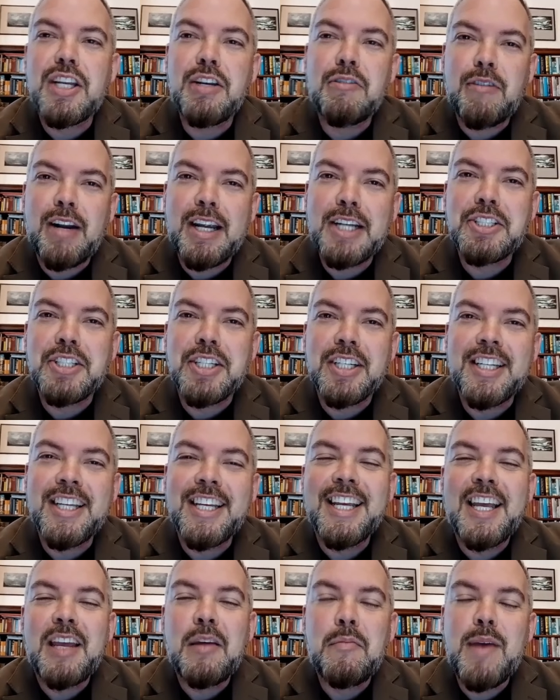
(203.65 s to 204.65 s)
in Russian,
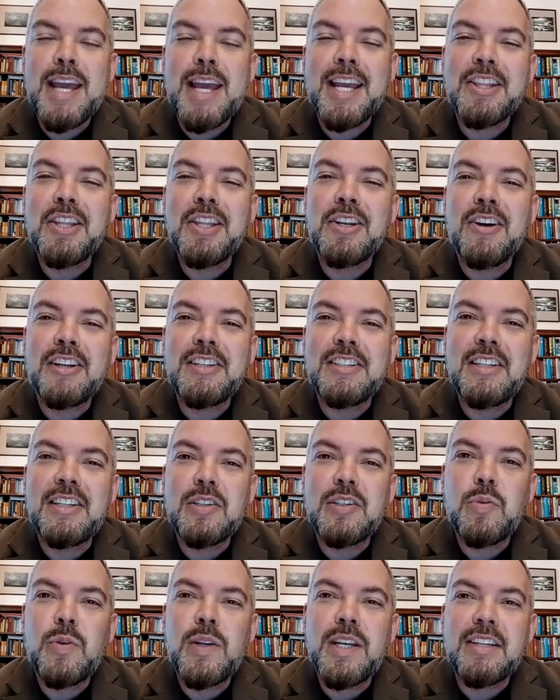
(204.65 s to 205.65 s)
back in the
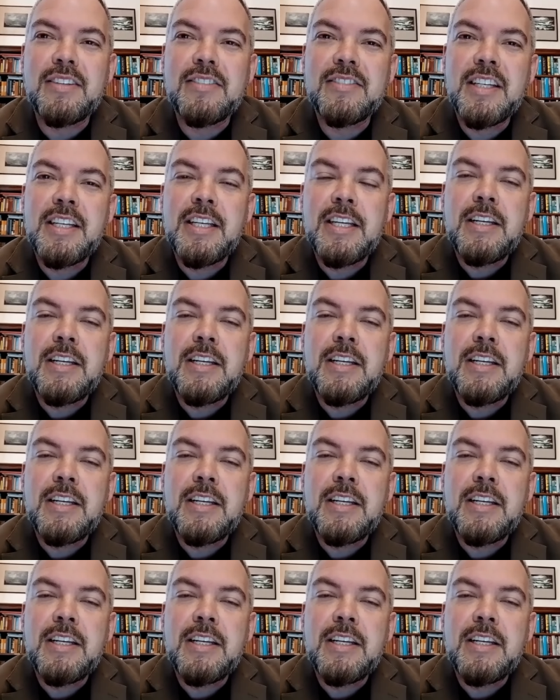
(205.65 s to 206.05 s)
1920s.